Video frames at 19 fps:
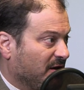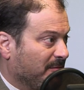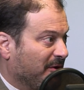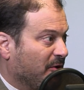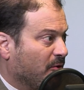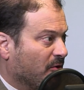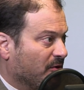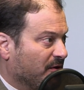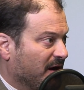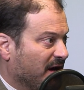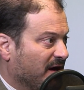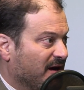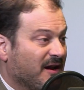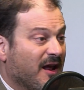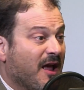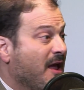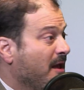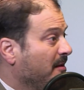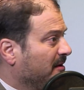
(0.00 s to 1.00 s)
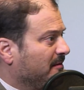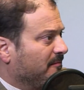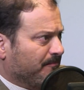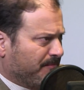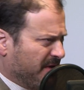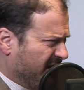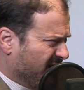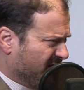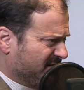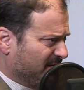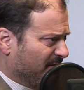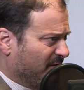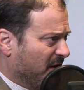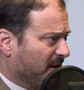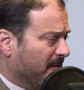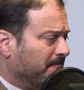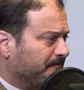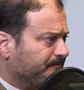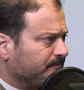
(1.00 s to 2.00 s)
to be coordinated because of
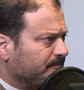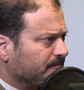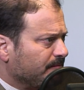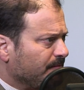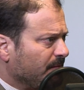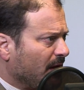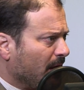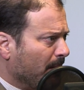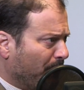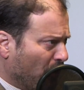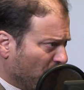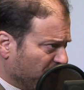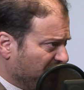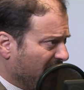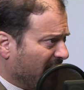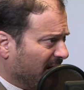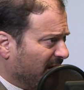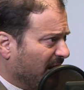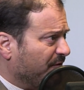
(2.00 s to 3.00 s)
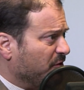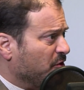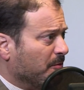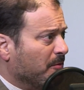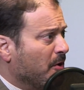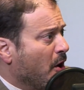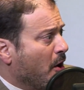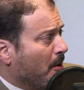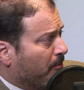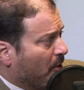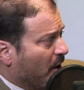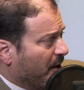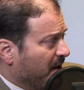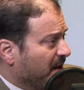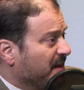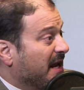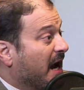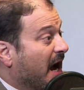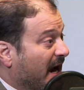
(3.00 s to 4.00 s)
the post 9/11. You brought
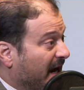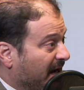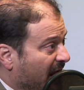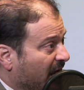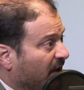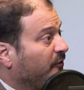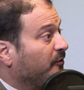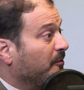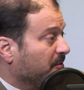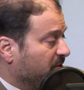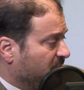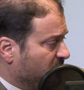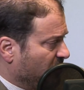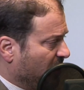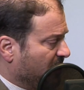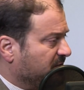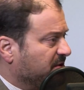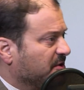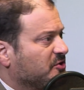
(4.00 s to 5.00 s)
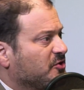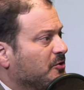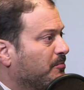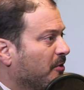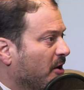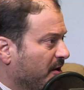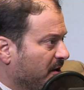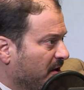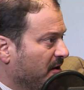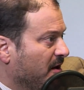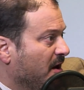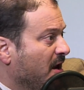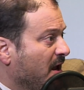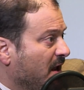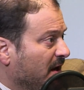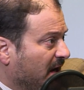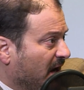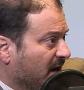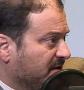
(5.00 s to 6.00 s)
in the INS from Justice. You brought in
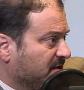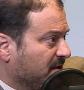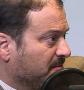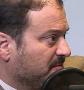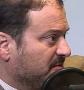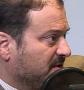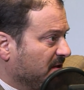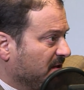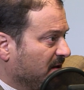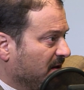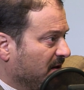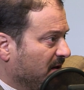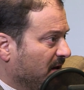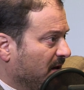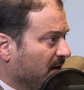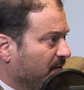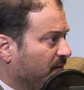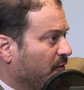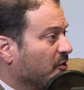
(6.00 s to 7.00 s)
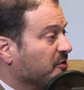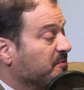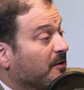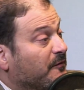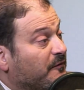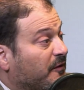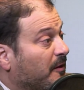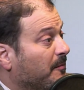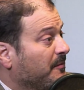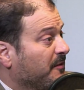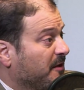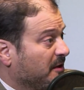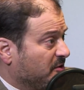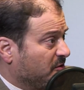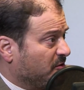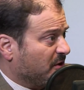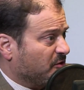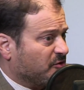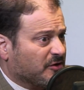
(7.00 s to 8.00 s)
customs enforcement from the
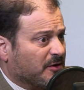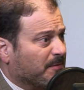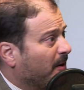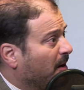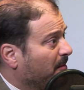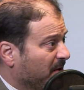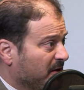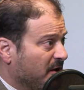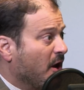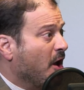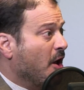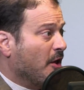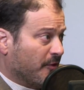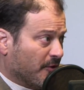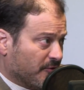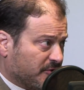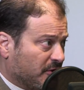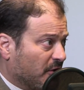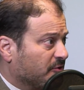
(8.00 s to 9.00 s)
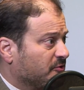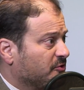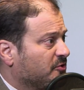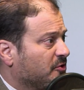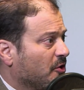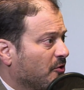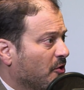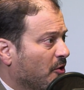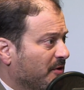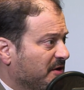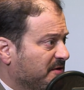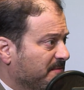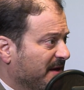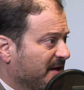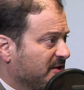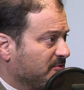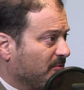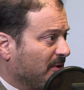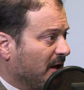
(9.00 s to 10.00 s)
Treasury Department. Those cultures don't always
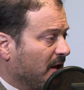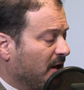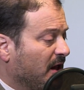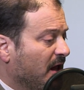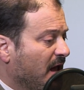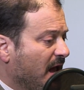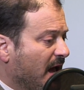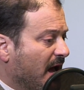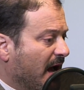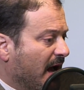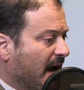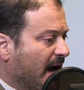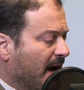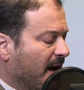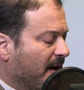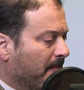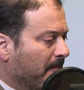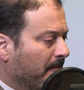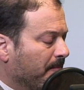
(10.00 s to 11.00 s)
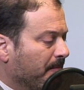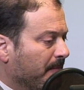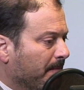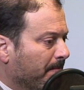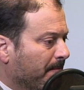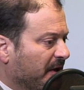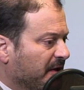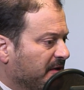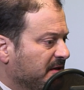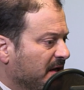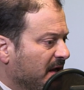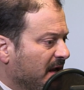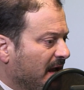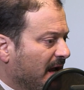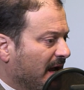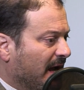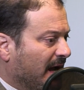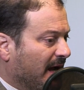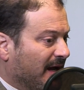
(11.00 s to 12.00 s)
mix well. But
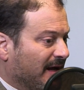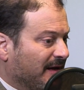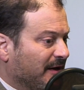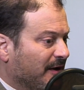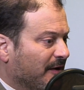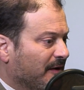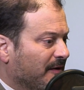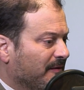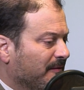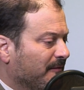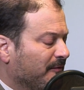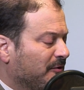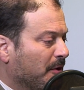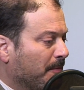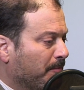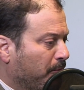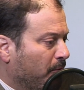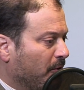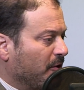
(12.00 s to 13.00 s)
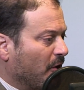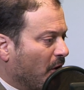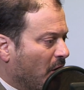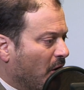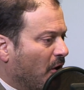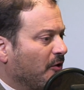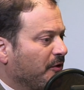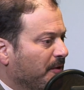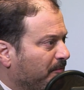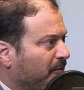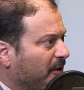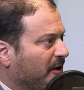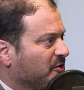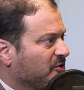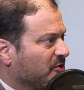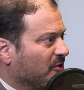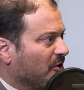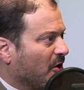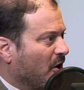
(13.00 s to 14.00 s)
to put all the
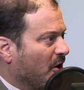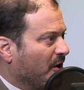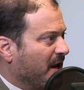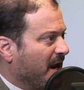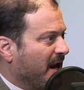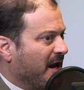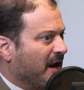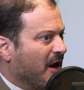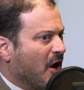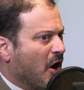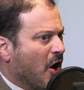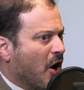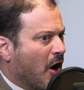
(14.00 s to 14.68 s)
pressure on a